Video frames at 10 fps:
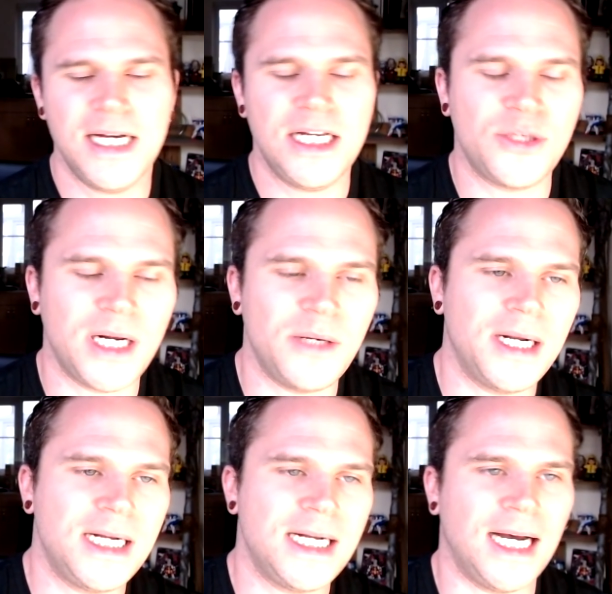to
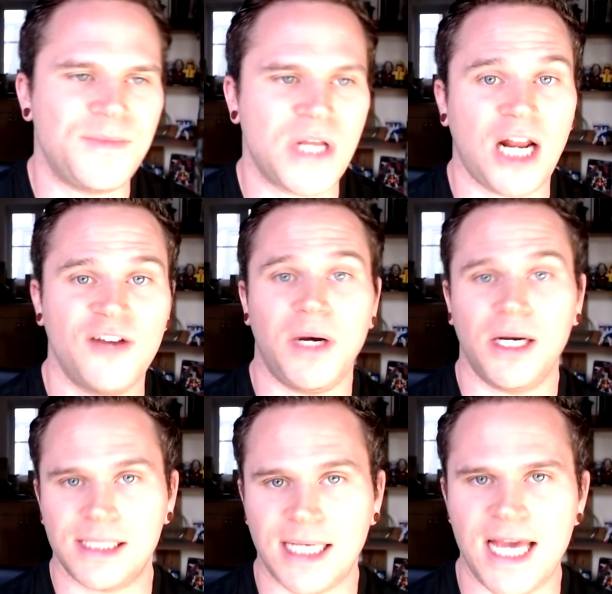anyone that Clive
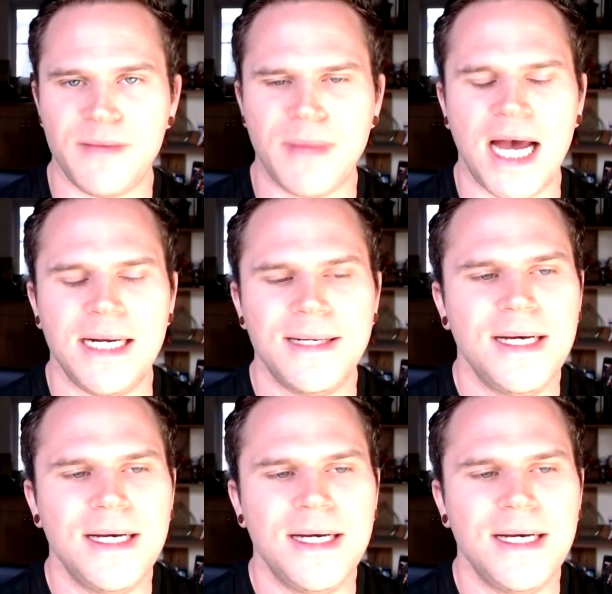Barker's a gay man.